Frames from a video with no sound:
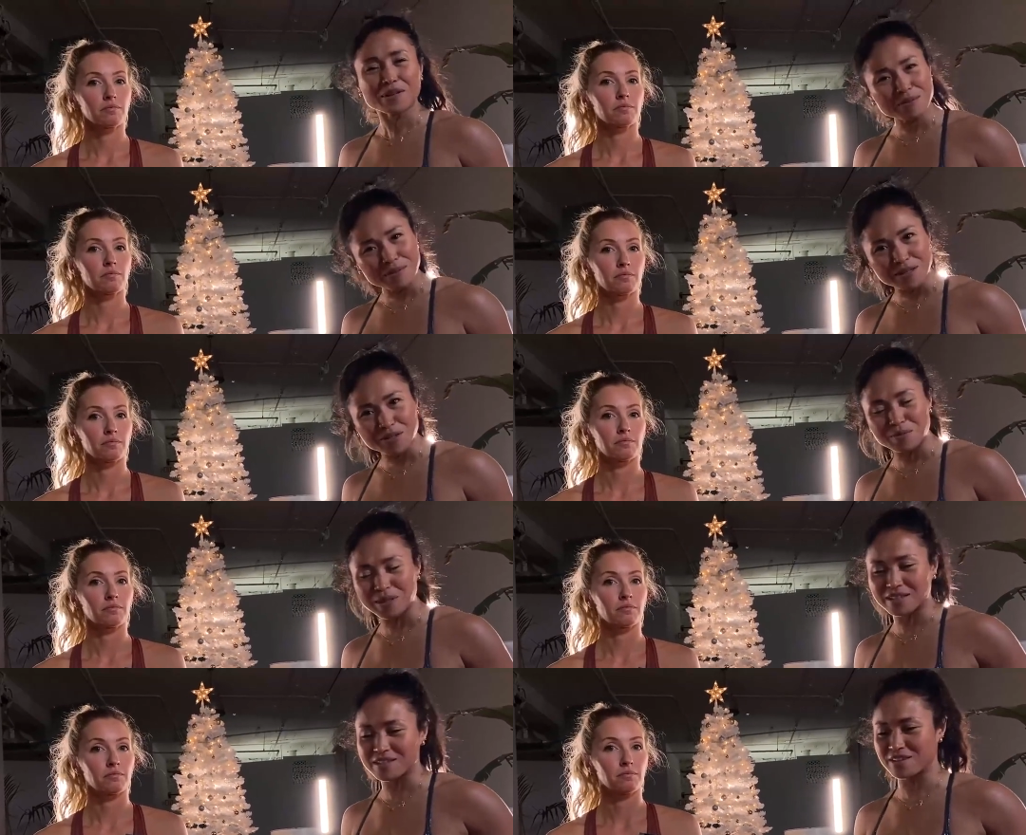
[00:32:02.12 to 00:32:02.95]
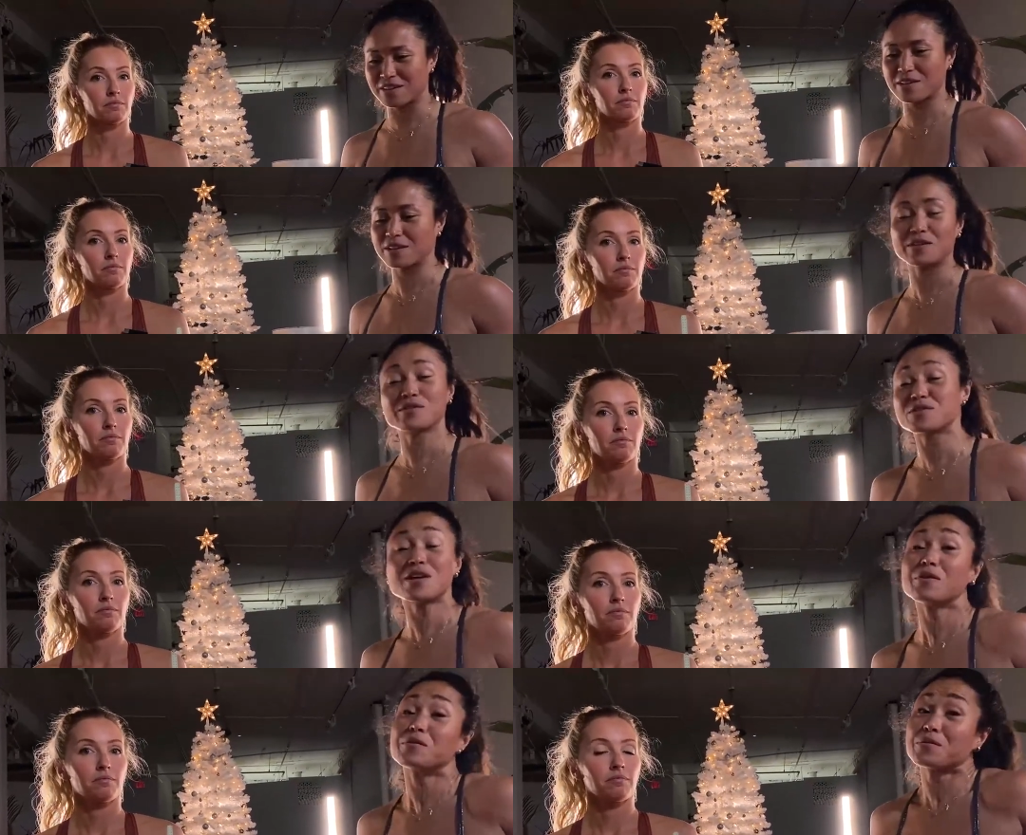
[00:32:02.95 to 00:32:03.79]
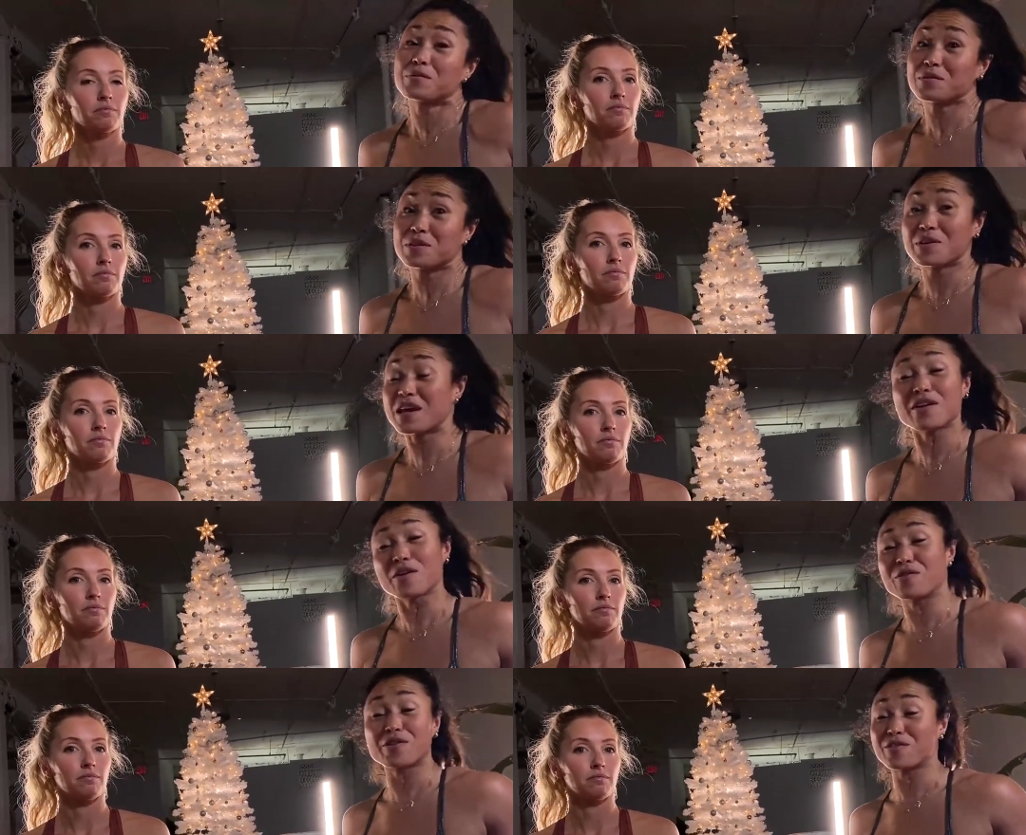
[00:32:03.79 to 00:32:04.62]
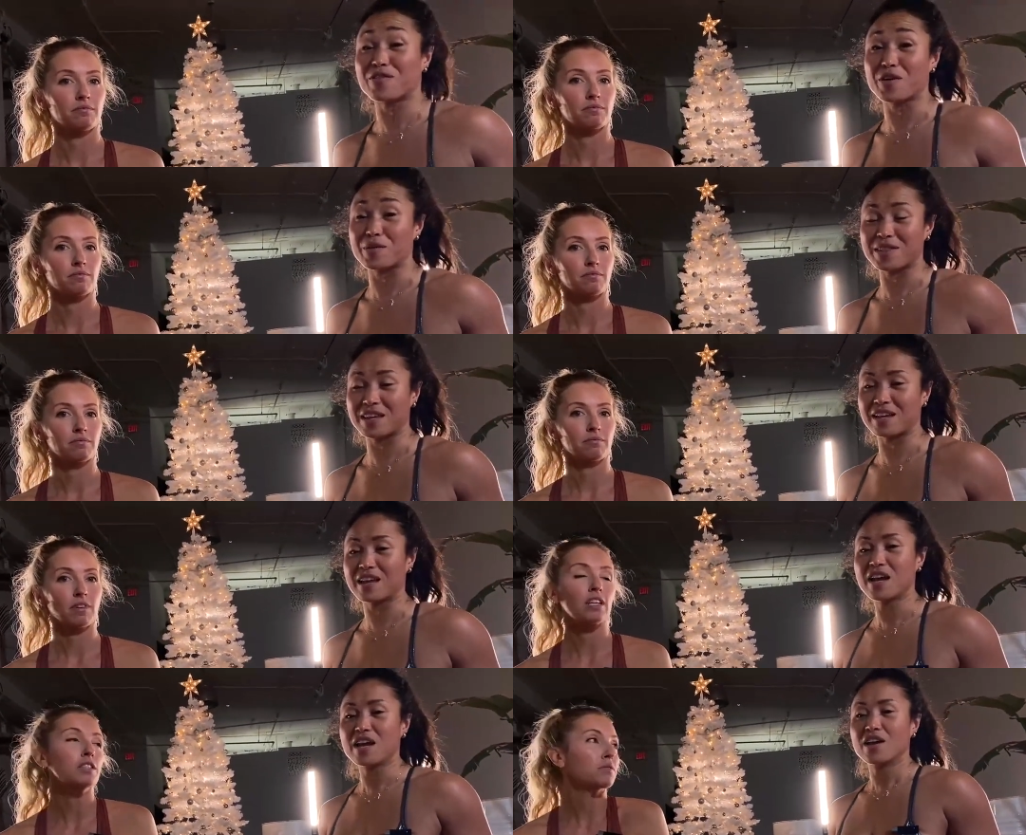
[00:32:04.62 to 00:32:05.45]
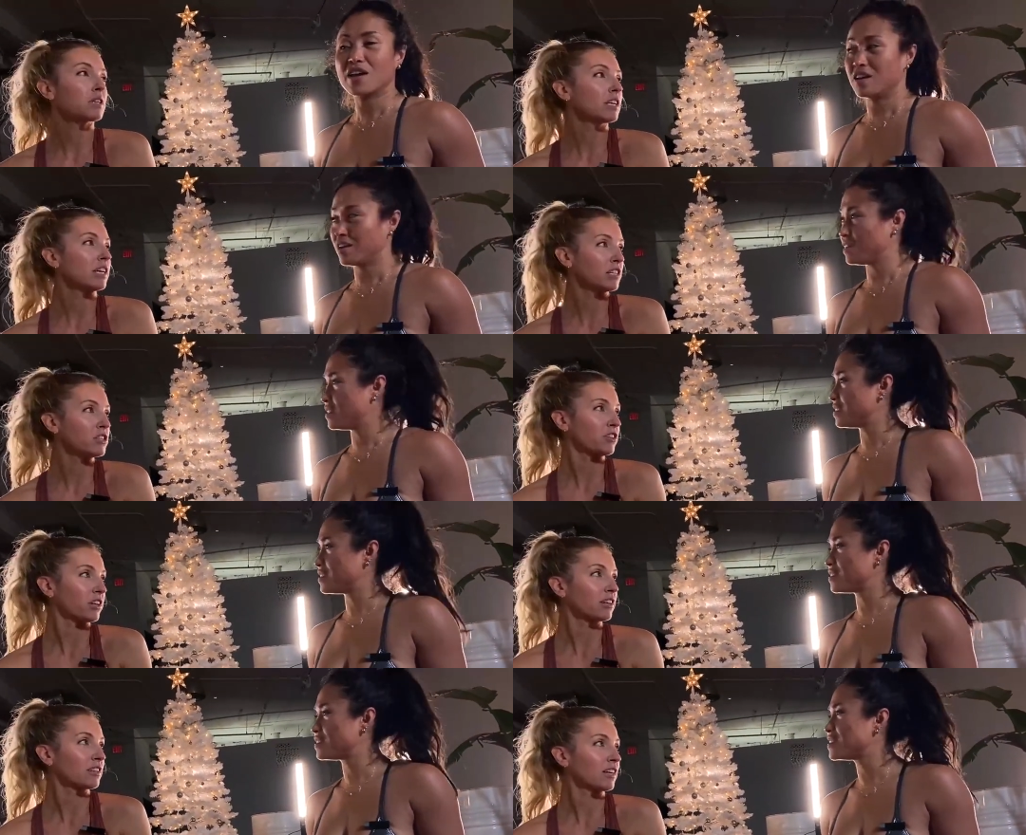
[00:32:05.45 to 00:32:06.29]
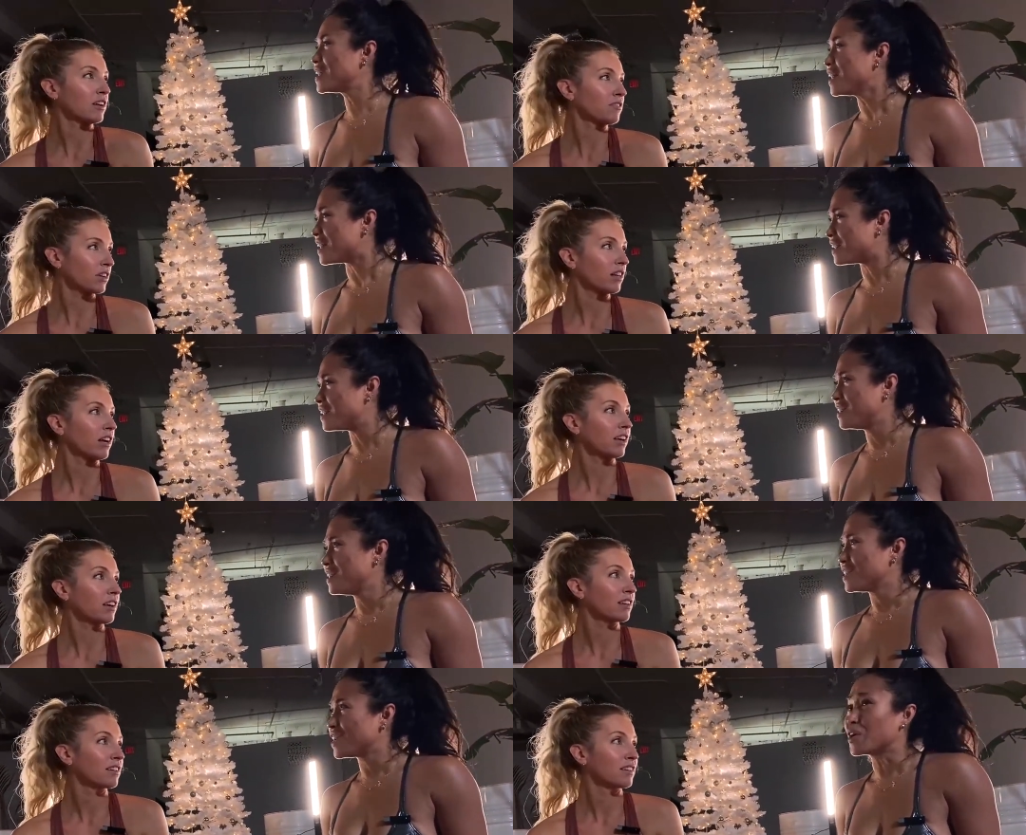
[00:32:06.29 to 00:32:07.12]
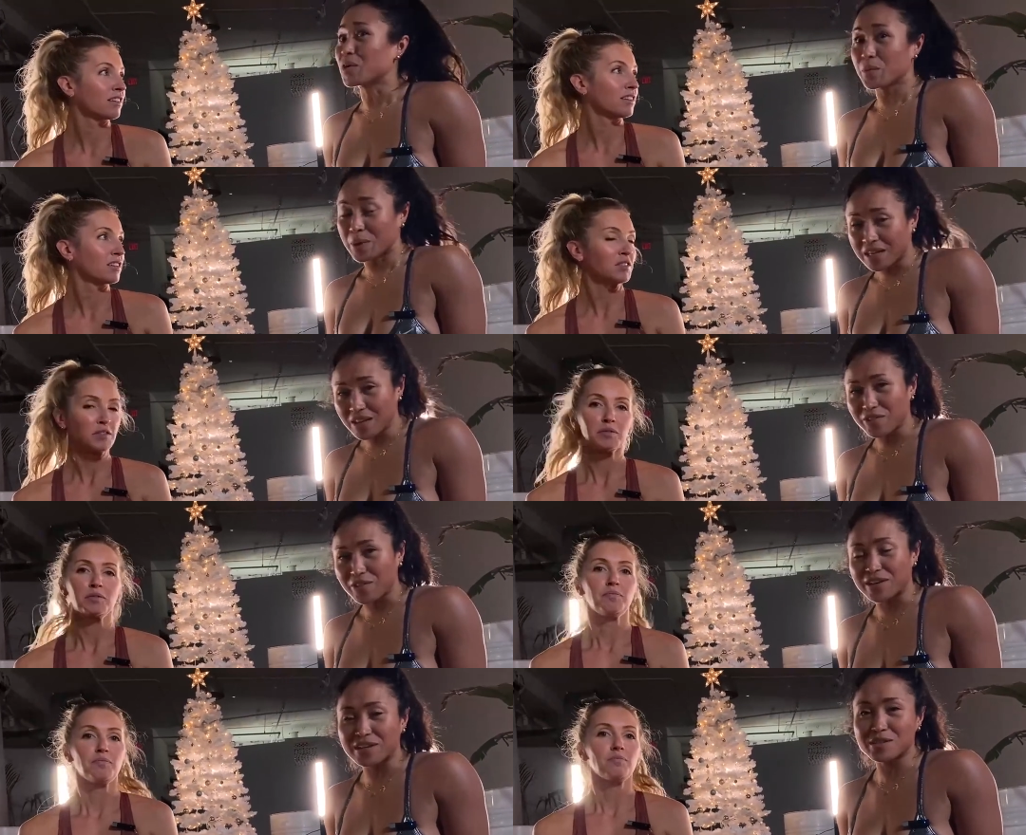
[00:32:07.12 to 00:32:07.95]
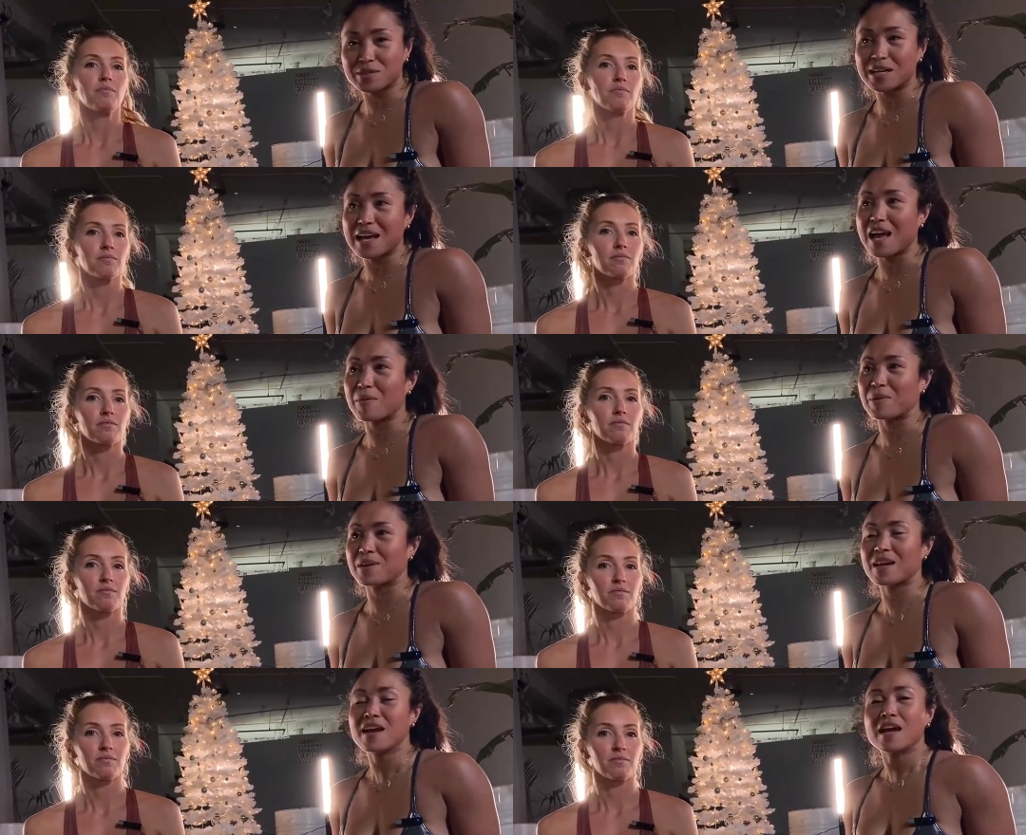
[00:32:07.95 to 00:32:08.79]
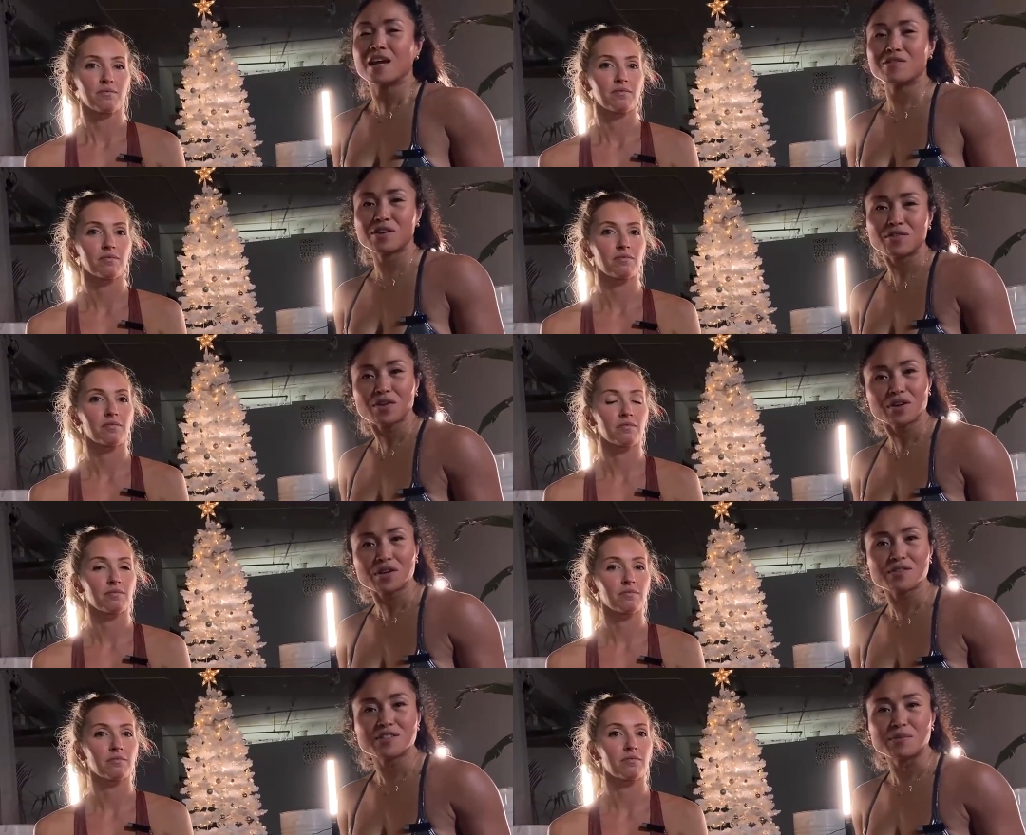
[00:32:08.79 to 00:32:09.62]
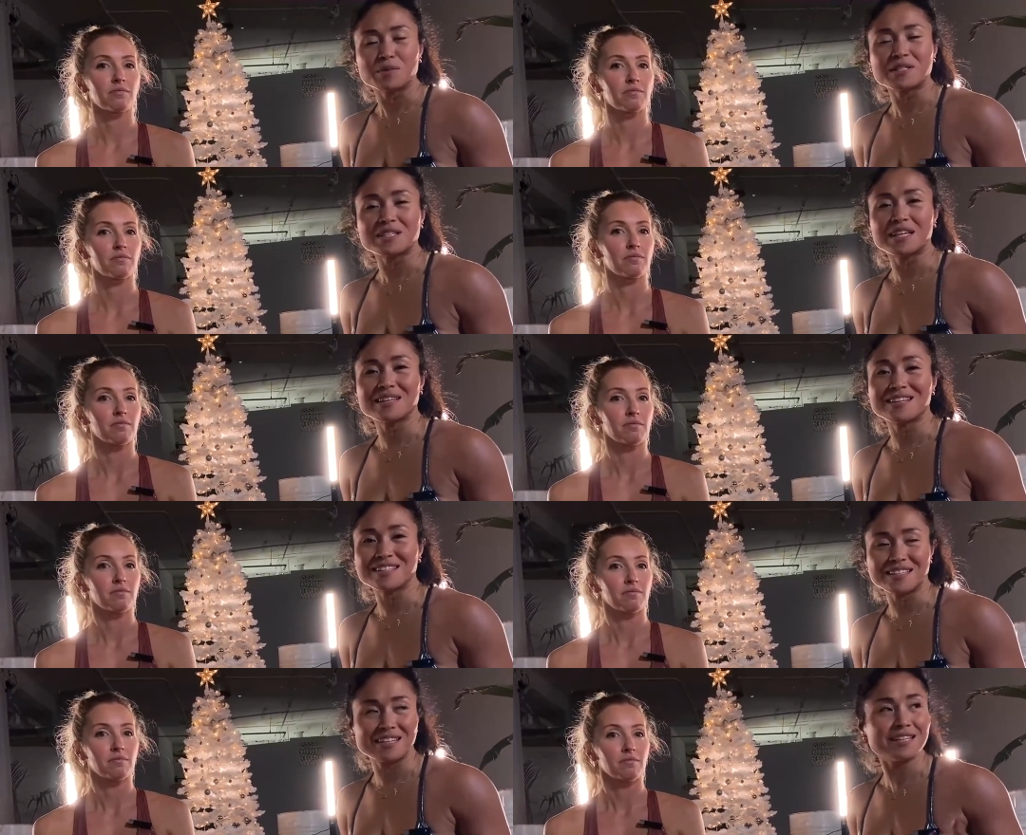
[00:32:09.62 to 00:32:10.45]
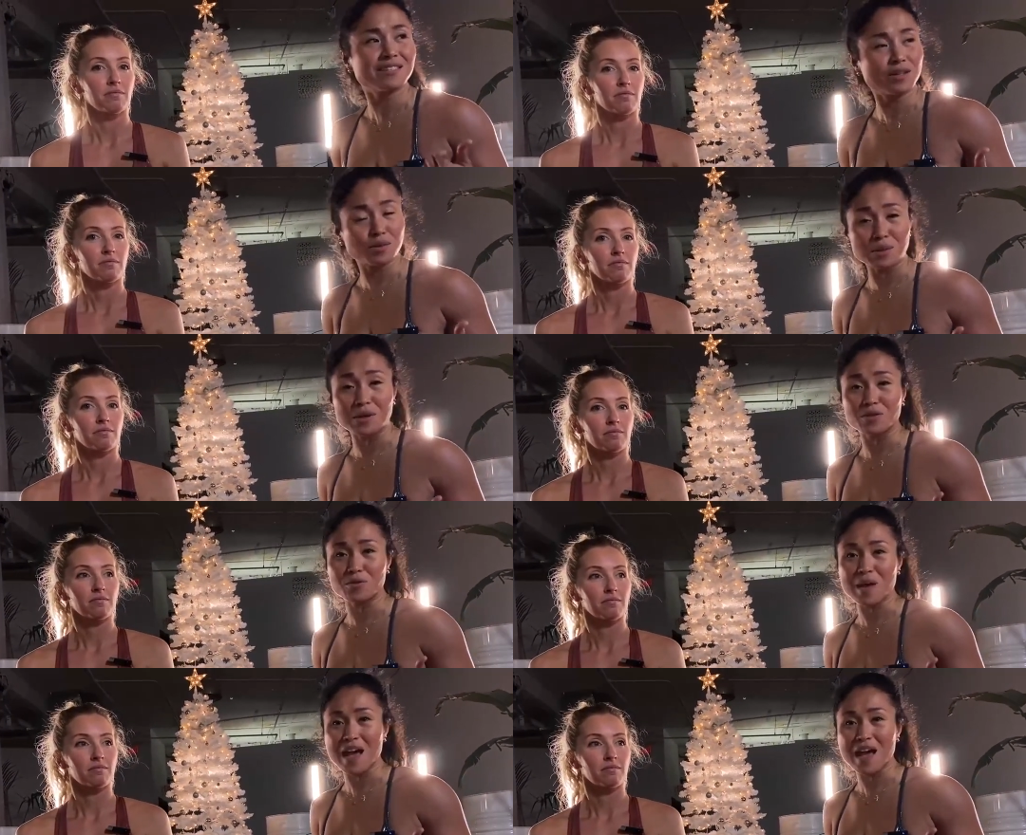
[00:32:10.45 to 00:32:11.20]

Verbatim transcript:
Speaker 1: really much place you can, there's not you can't go very far with it.
Speaker 2: It's really injury, yeah. I feel like.
Speaker 1: Yeah, you're waiting for an injury to happen. Have you ever heard of someone saying they sneezed and threw out their